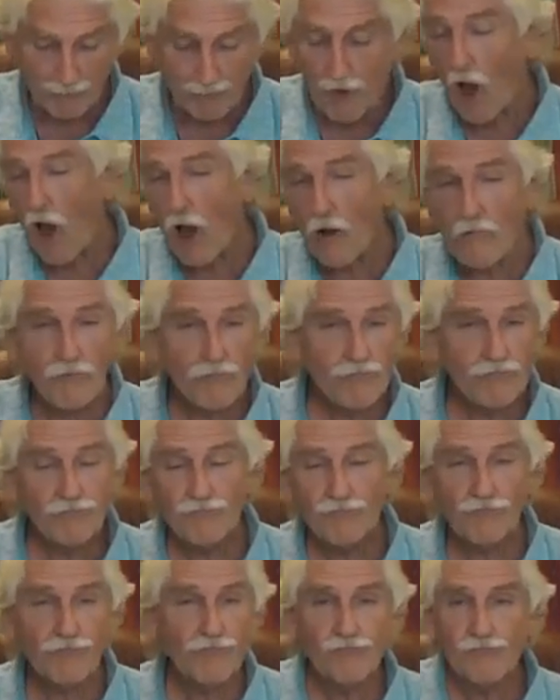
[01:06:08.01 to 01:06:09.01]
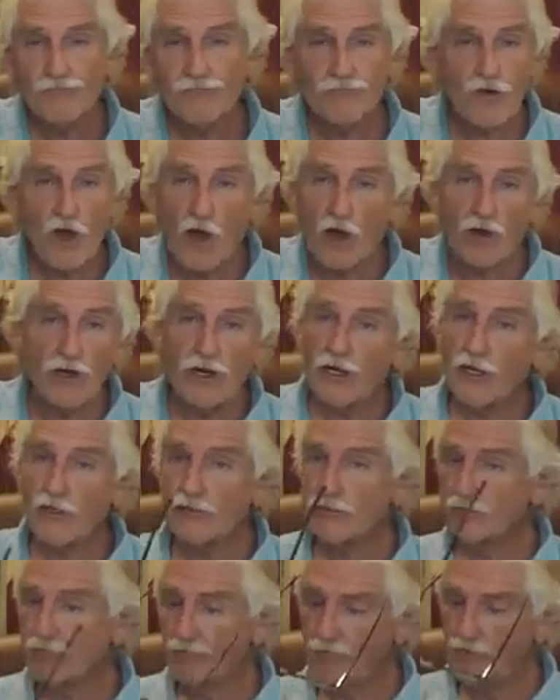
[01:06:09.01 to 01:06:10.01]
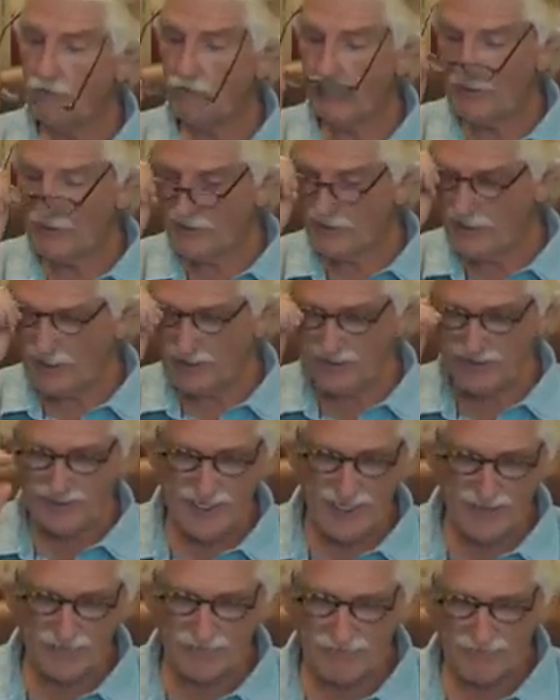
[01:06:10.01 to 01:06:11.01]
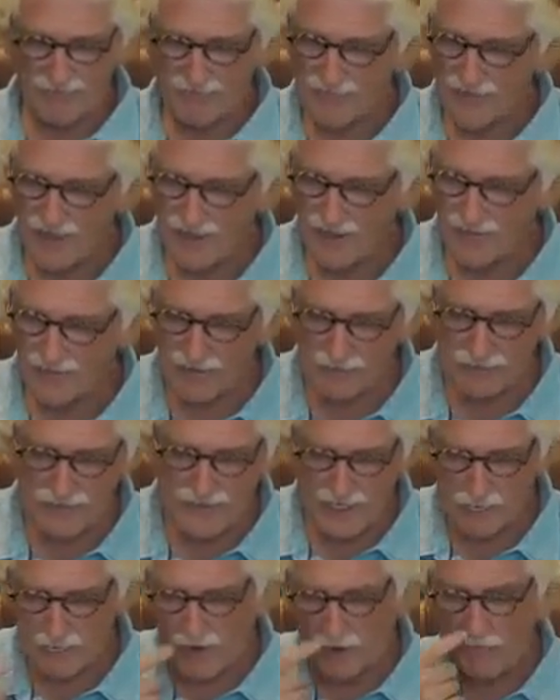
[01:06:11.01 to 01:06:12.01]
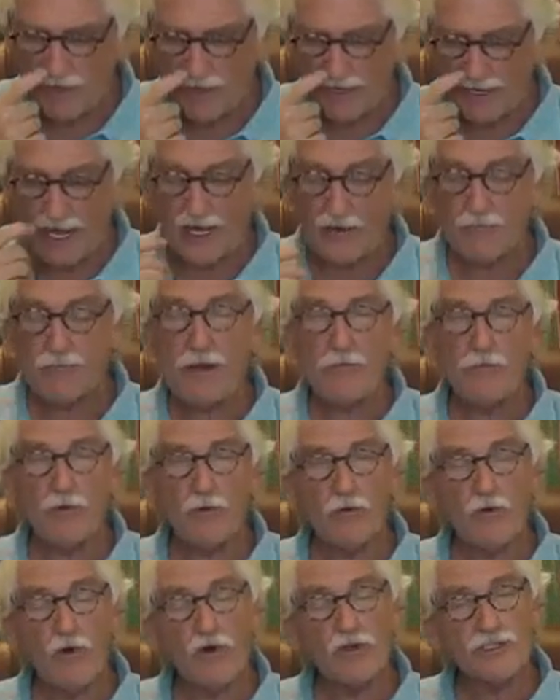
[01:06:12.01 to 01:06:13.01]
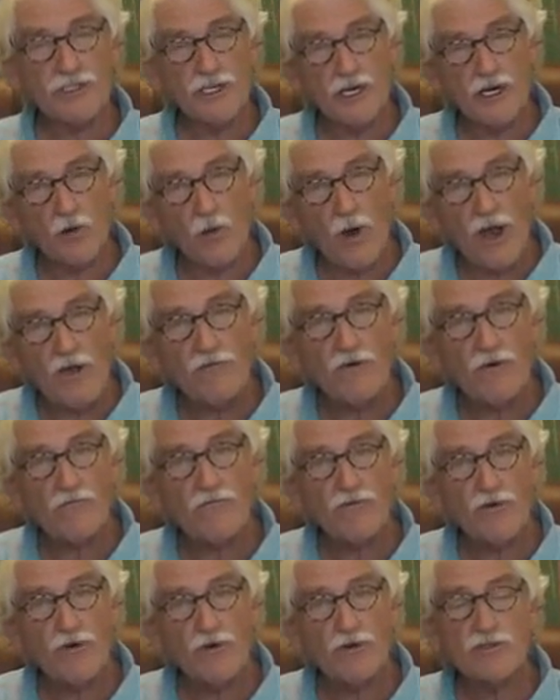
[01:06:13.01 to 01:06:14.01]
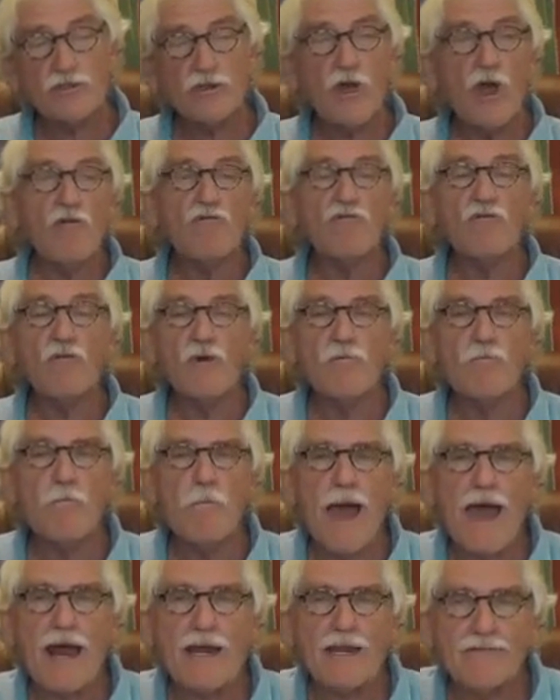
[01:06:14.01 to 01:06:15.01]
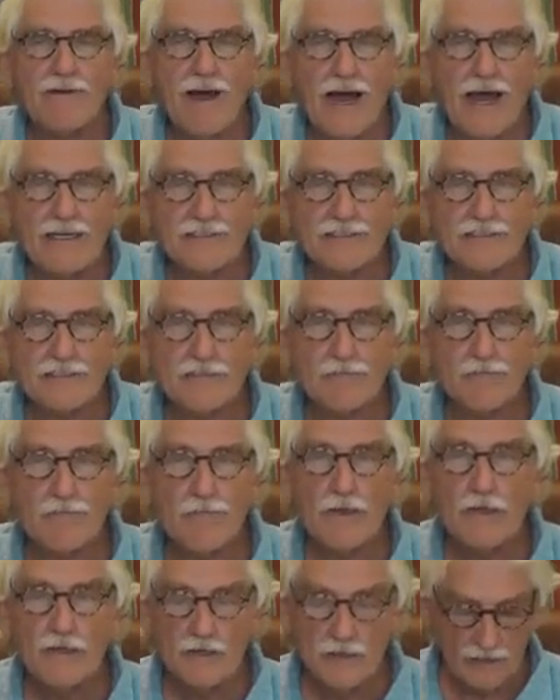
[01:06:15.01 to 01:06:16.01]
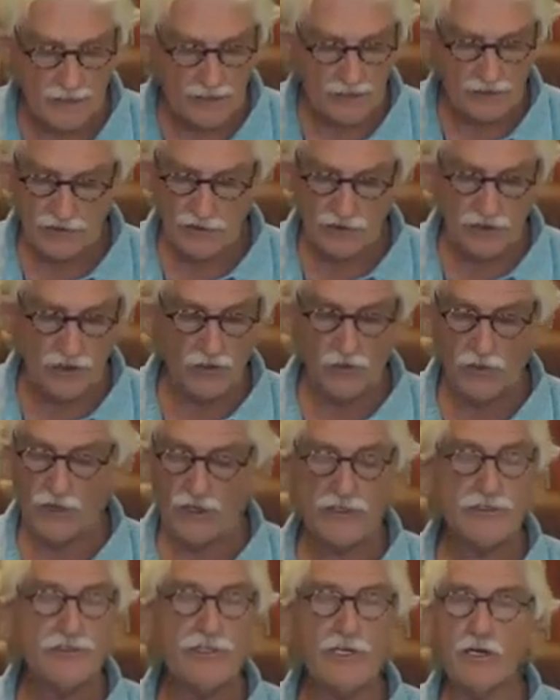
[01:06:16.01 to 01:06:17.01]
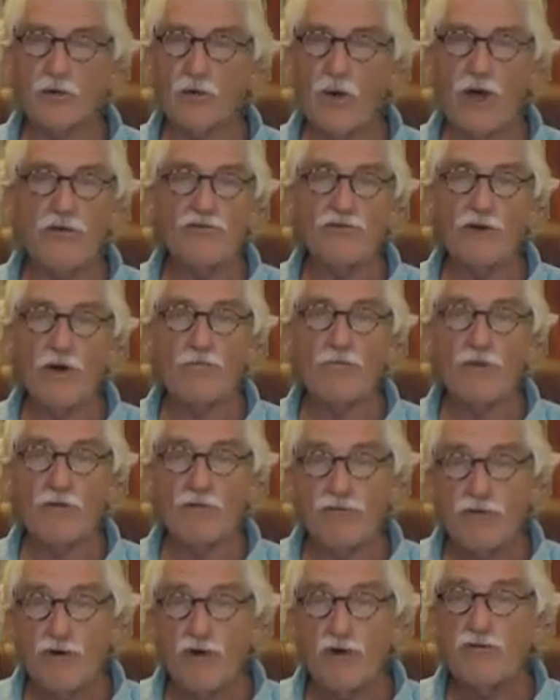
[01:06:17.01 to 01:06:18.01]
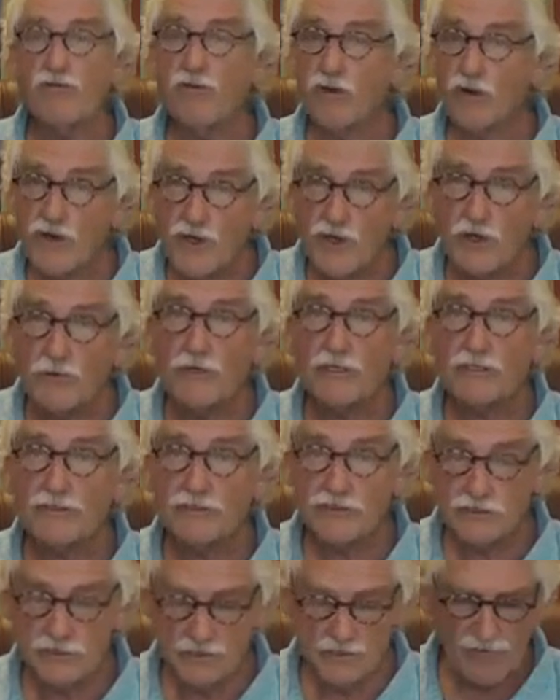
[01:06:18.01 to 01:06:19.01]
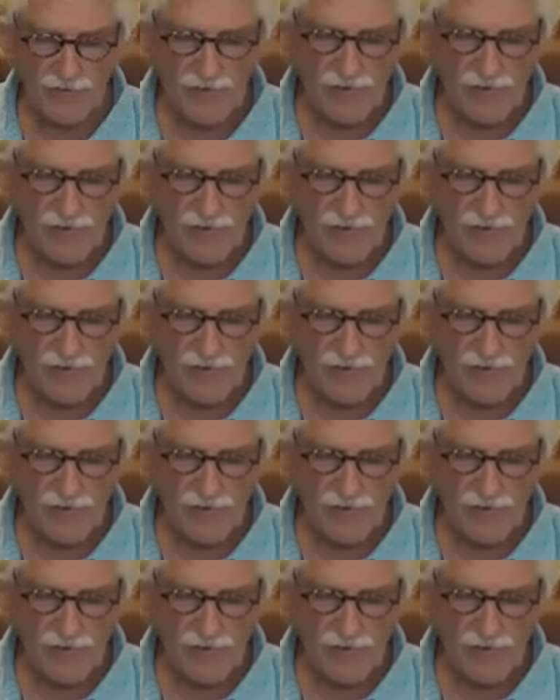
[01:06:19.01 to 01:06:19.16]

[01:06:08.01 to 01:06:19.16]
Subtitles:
So, that's all it is. Nothing to get upset about. But a lot of people steer away from fruits with bad advice. And you don't want to steer away from the food for humans.